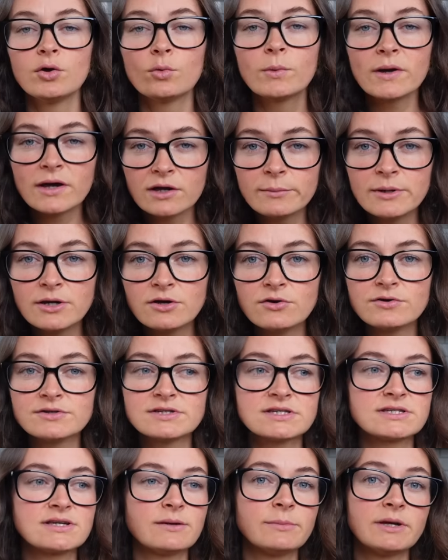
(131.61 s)
We're going to be
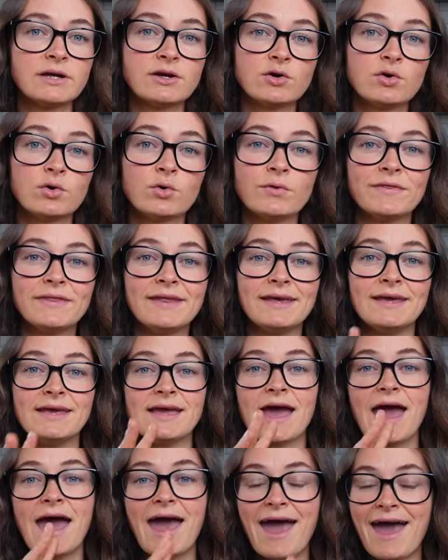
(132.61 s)
using something called
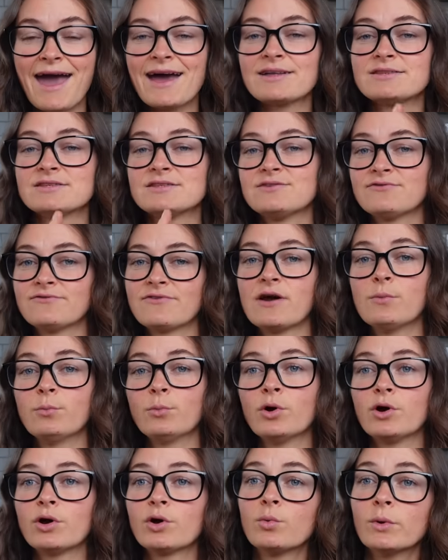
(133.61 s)
the HATS
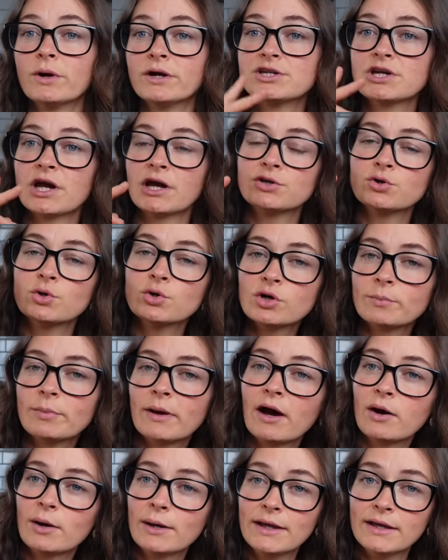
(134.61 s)
framework, which I talk
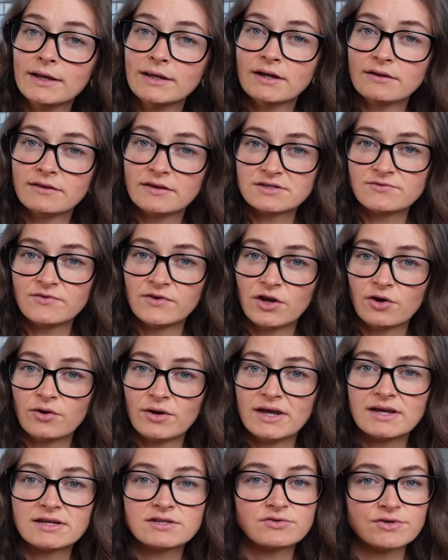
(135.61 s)
about in this video
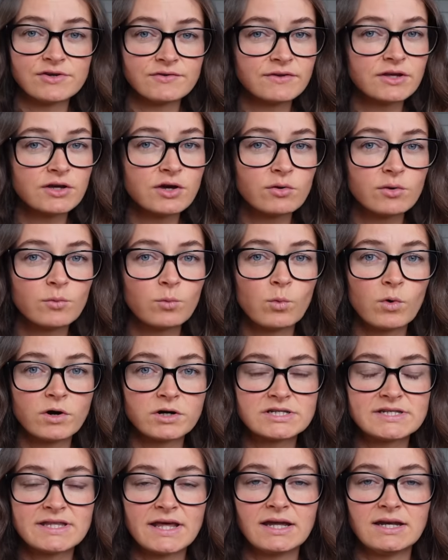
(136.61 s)
here. So definitely go and
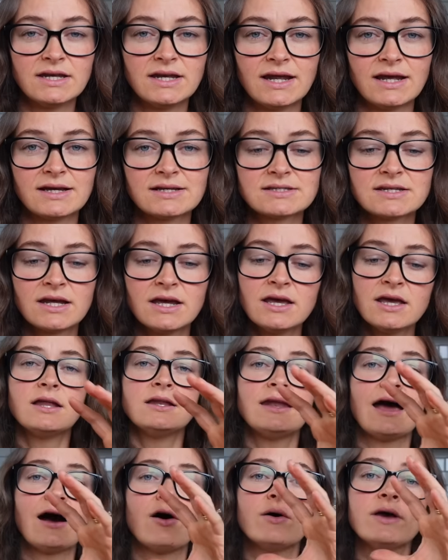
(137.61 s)
watch that next.
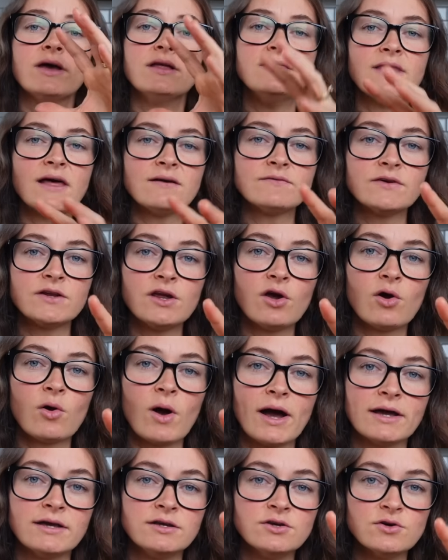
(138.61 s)
Now, in that video,
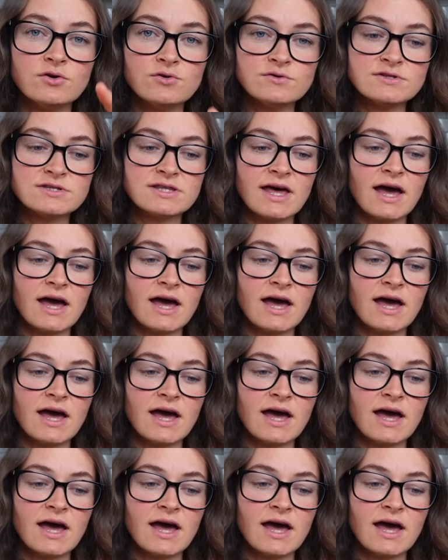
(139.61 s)
I use